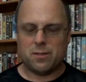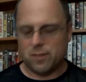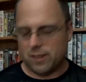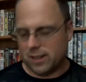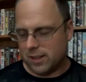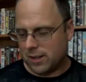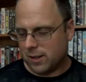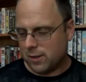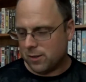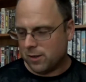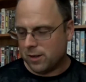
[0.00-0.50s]

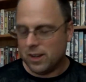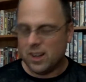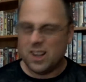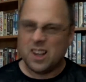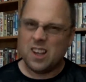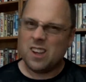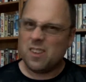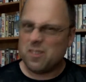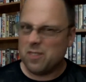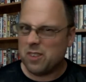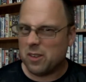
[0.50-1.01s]
video
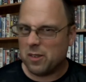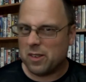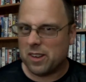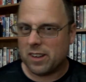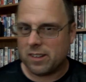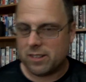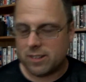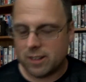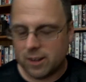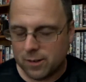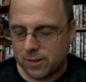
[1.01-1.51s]
a few
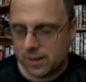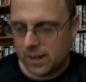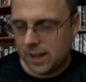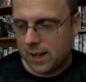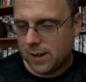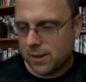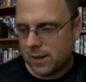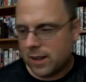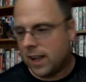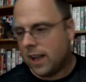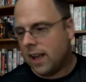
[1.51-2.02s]
weeks ago
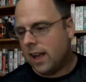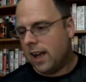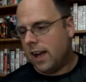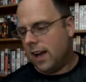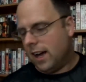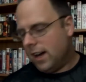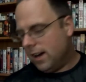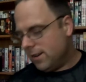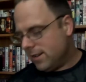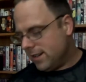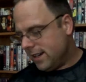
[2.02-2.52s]
now.
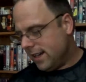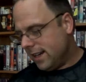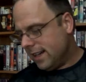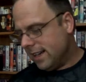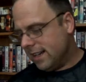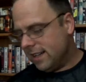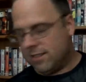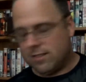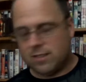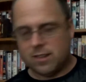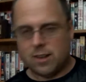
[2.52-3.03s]

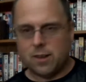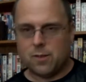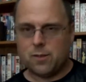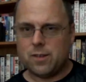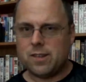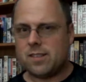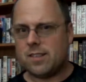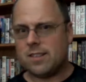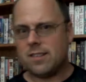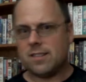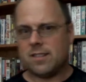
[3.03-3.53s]
Okay, so
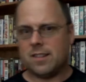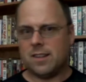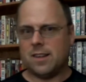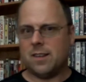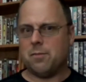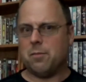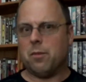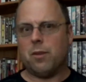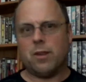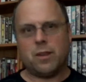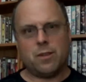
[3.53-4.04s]
this is a
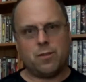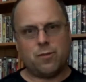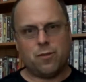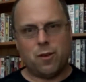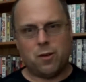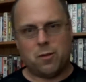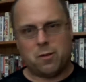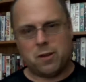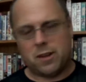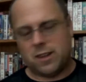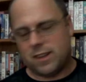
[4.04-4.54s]

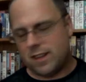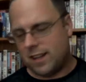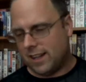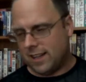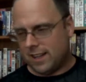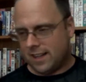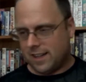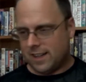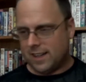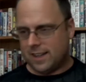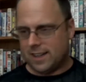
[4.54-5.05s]
multi-format
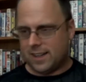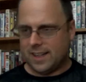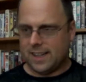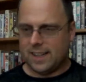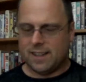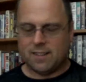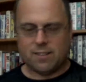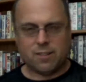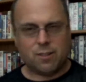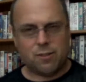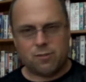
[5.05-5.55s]
kind of thing.
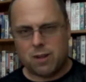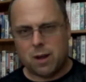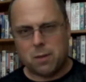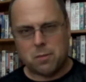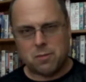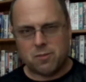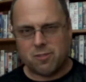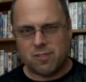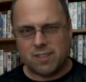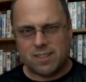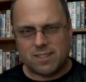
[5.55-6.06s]
There's no rhyme
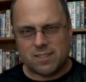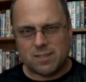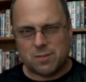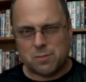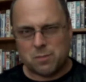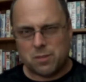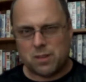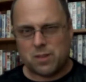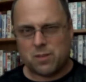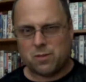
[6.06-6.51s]
or reason,